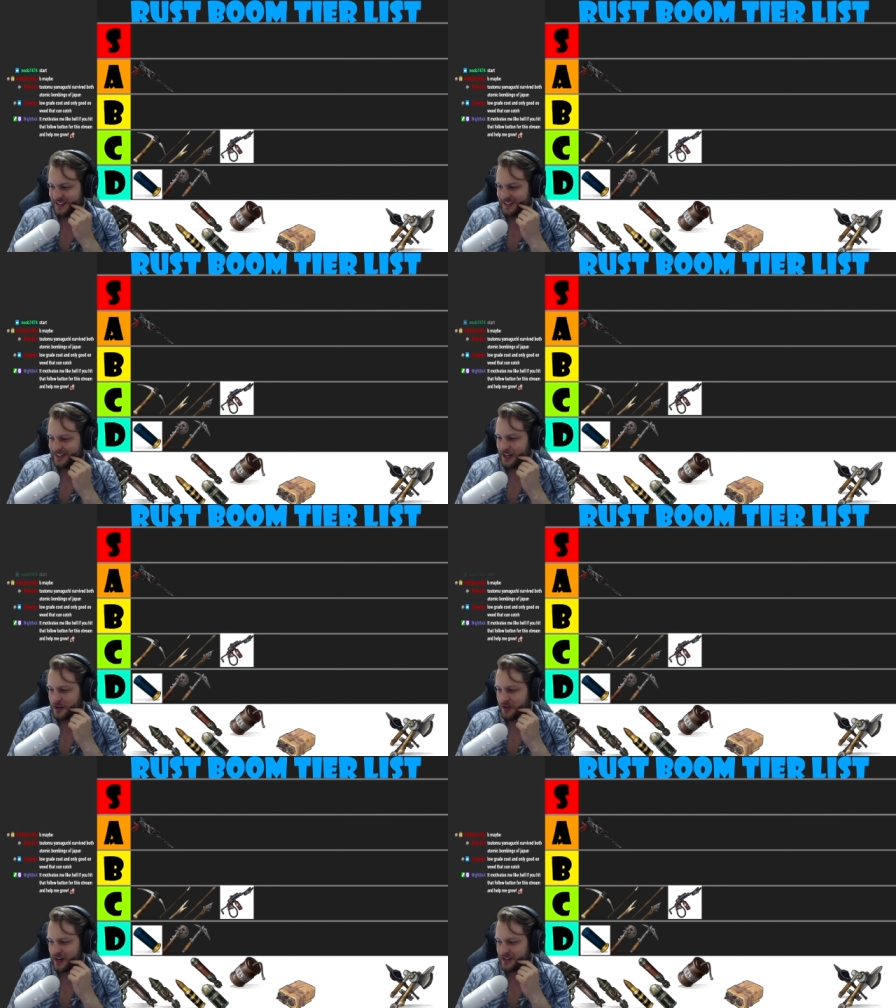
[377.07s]
Low
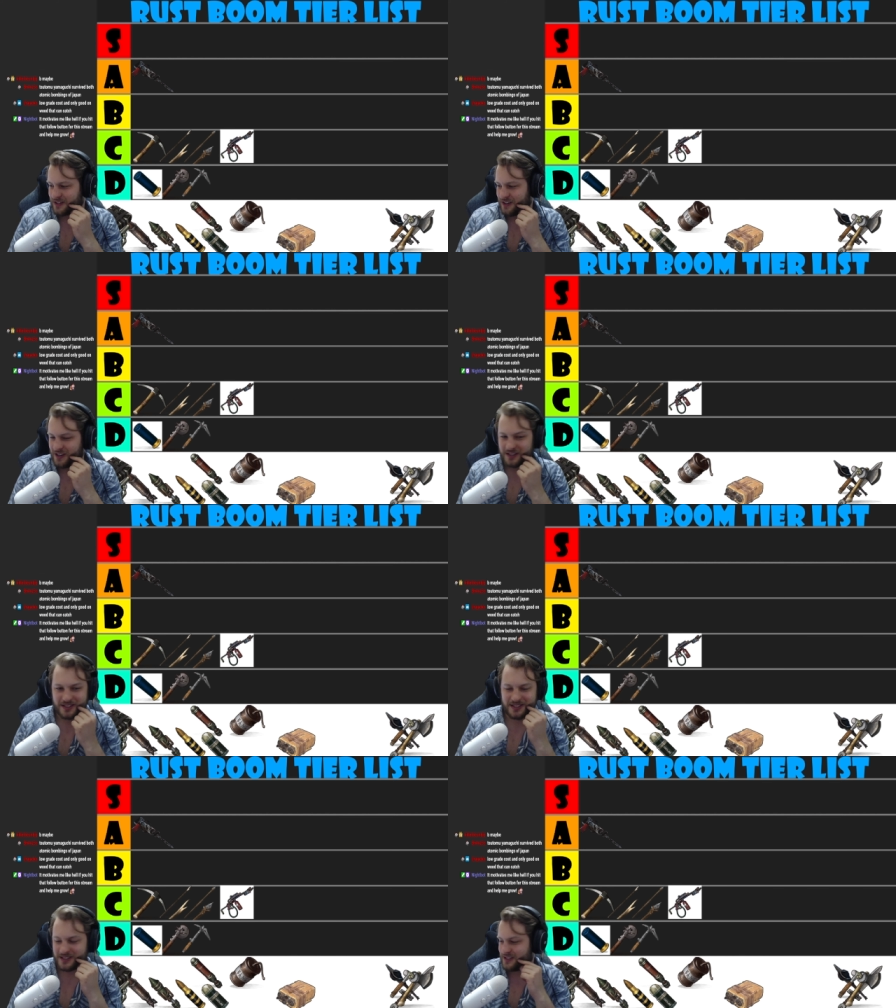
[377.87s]
grade
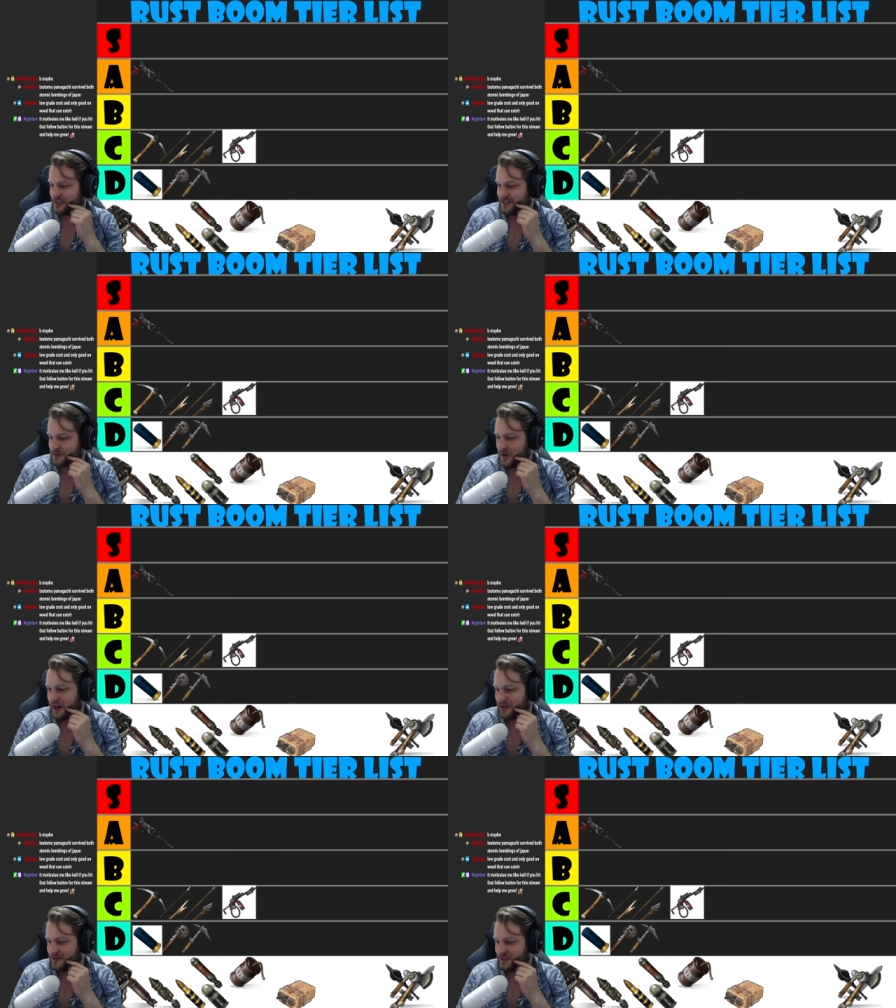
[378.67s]
cost as
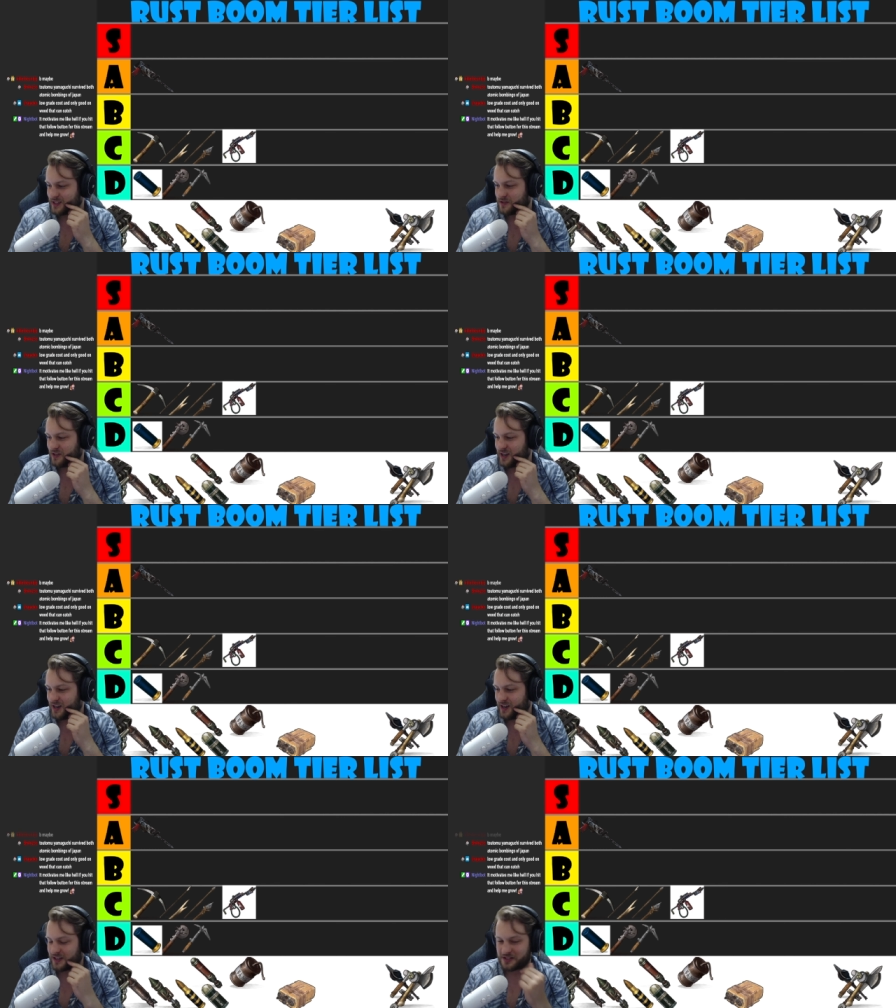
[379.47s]
well is quite high.